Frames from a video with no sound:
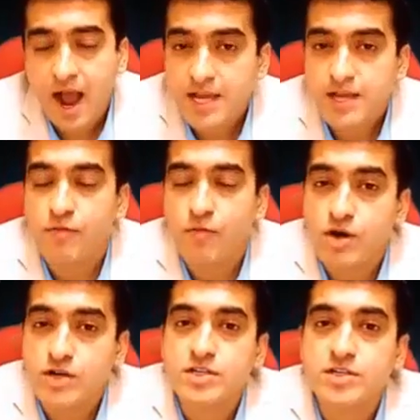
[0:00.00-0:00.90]
I
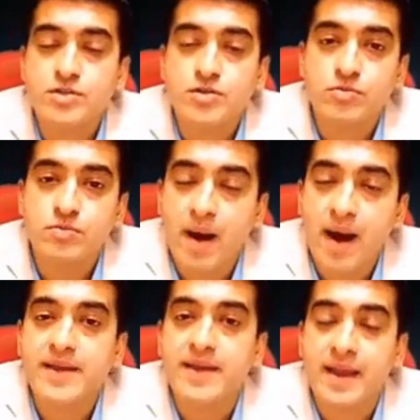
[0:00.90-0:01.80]
wanted to
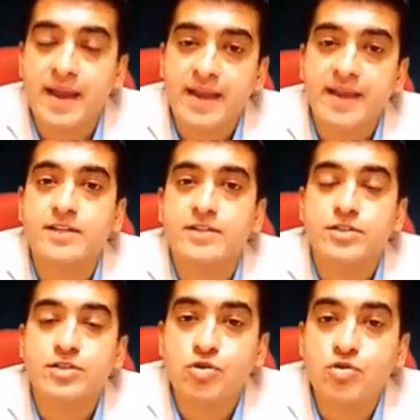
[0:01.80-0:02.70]
buy a
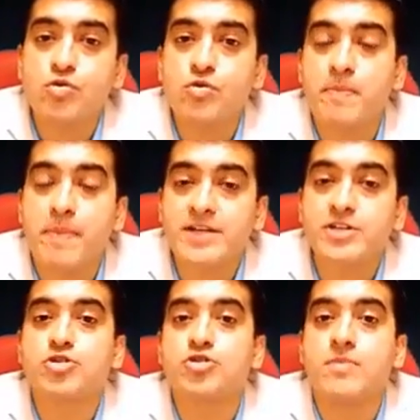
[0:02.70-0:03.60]

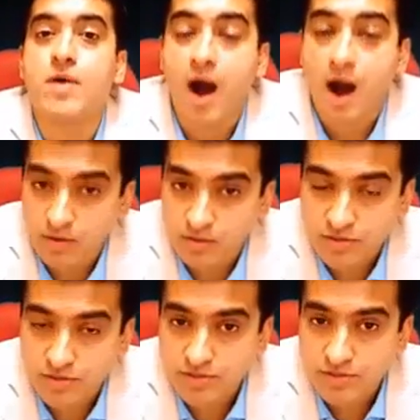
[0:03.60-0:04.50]
2-bedroom
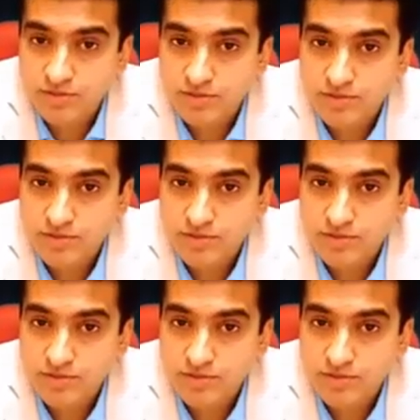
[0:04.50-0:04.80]
house.